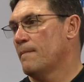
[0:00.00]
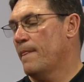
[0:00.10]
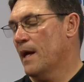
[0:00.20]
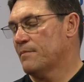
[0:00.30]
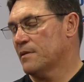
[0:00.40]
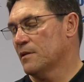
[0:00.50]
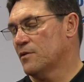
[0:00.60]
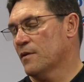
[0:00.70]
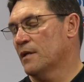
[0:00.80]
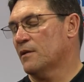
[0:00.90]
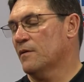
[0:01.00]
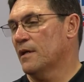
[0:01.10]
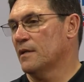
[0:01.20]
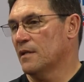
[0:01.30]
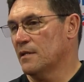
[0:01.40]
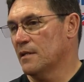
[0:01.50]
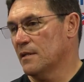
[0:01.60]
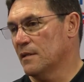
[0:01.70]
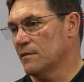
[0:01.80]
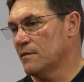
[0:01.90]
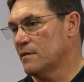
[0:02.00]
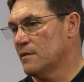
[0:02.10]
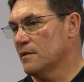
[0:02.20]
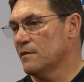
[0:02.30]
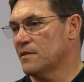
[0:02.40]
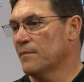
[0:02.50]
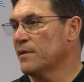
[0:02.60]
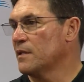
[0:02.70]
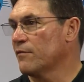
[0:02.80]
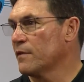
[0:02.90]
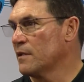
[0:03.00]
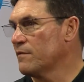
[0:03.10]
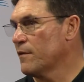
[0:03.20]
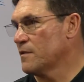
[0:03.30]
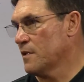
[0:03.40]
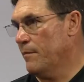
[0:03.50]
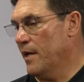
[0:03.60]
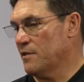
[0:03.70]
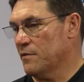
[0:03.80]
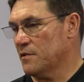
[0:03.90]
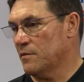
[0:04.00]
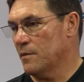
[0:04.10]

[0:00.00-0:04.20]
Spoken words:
Absolutely. Trying to create a little something different as far as our pass rush.